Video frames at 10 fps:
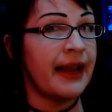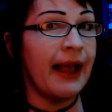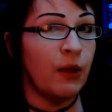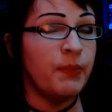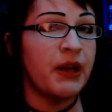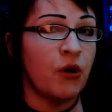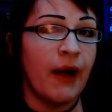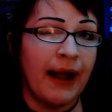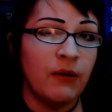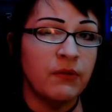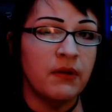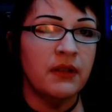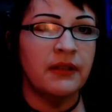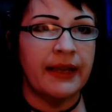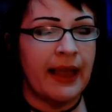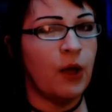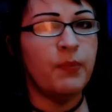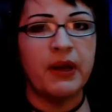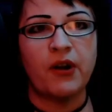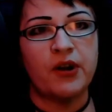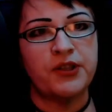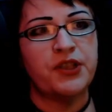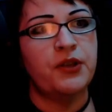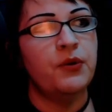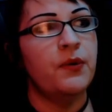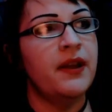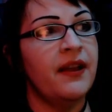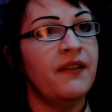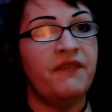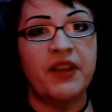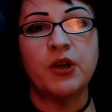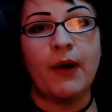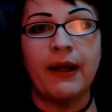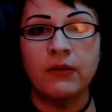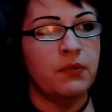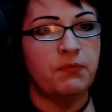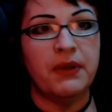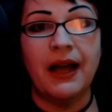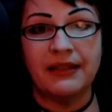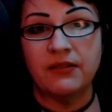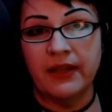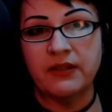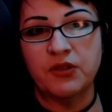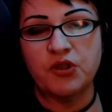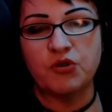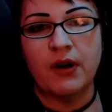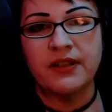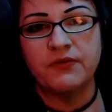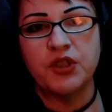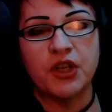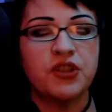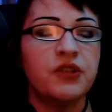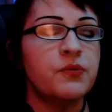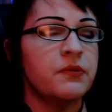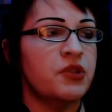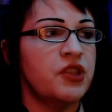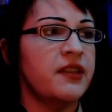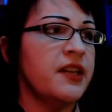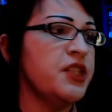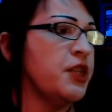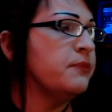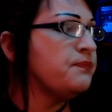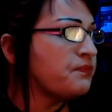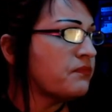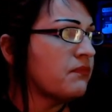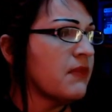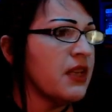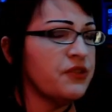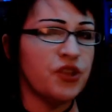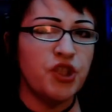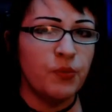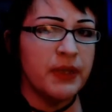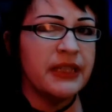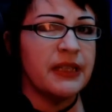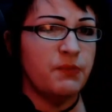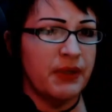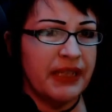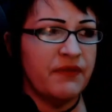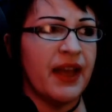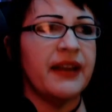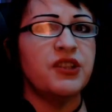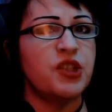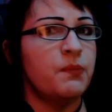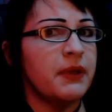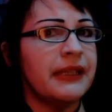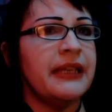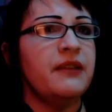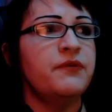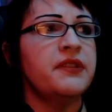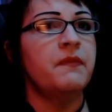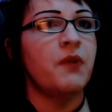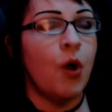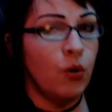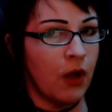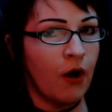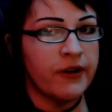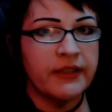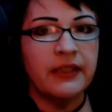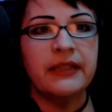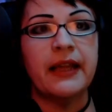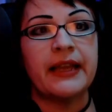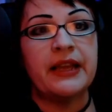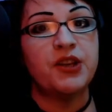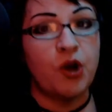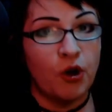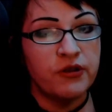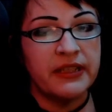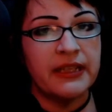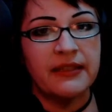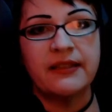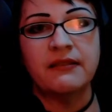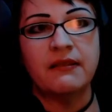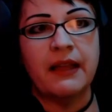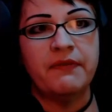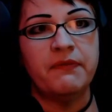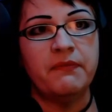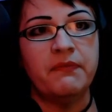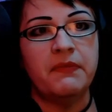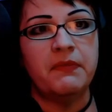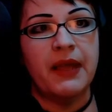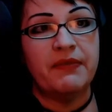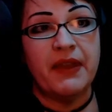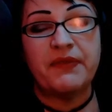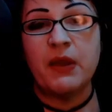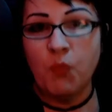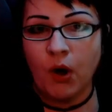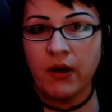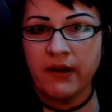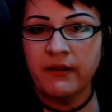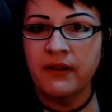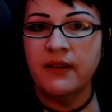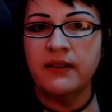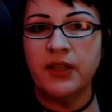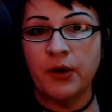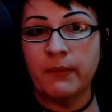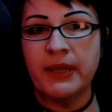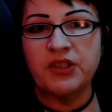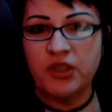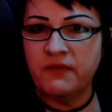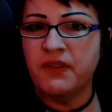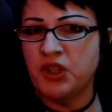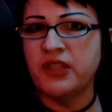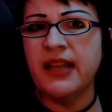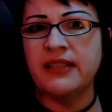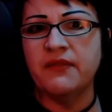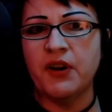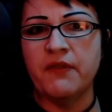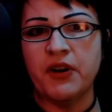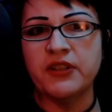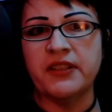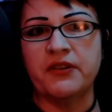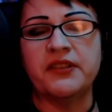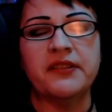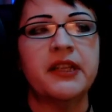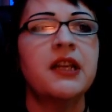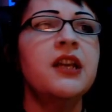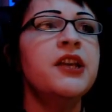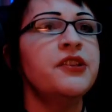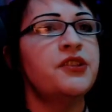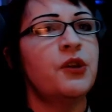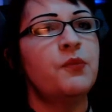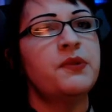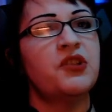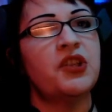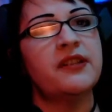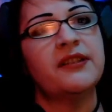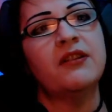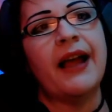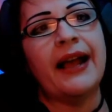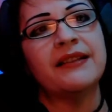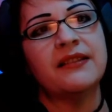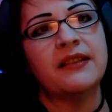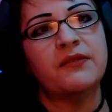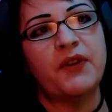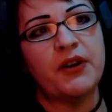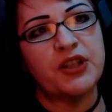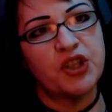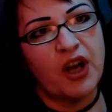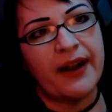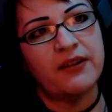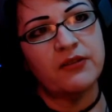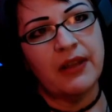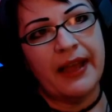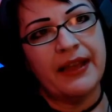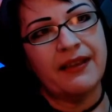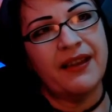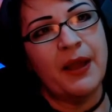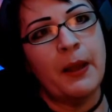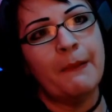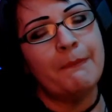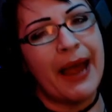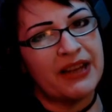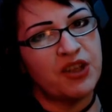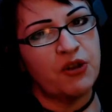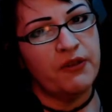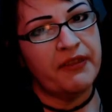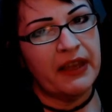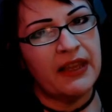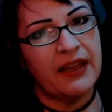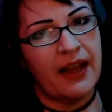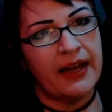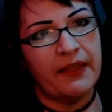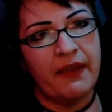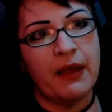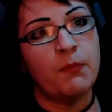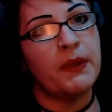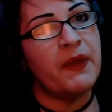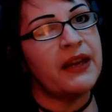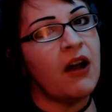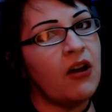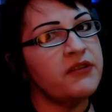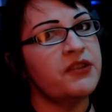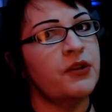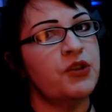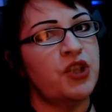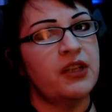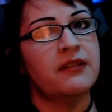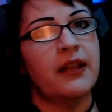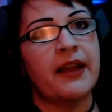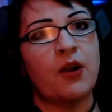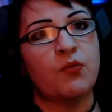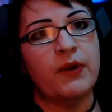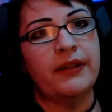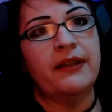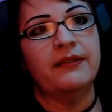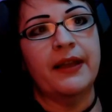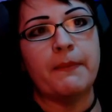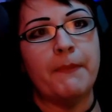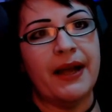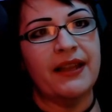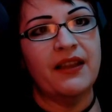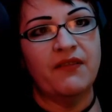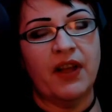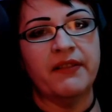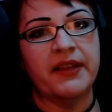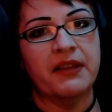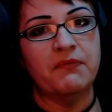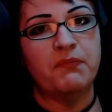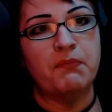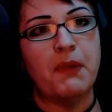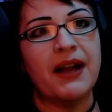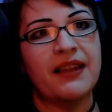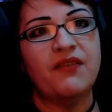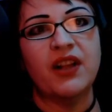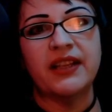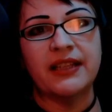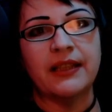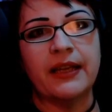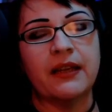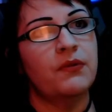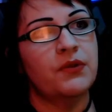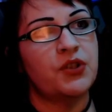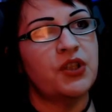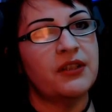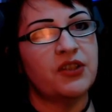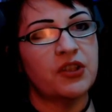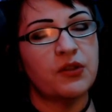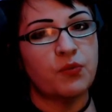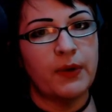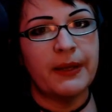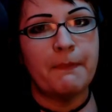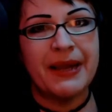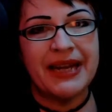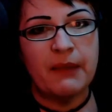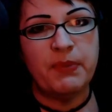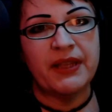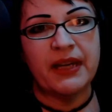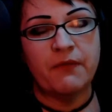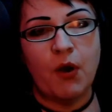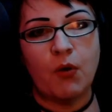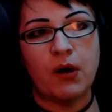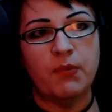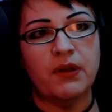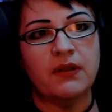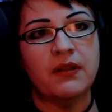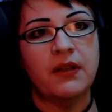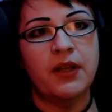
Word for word: helping her out, like helping her to figure out plots of like destructive shit she's gonna do. So she really does believe that, and she believes wholeheartedly like in curses and that they work. You know what I mean? She takes it very, very seriously. So she still has this very childlike magical thinking kind of thing, but then also she's like a really like Machiavellian, like she's just this really manipulative, horrible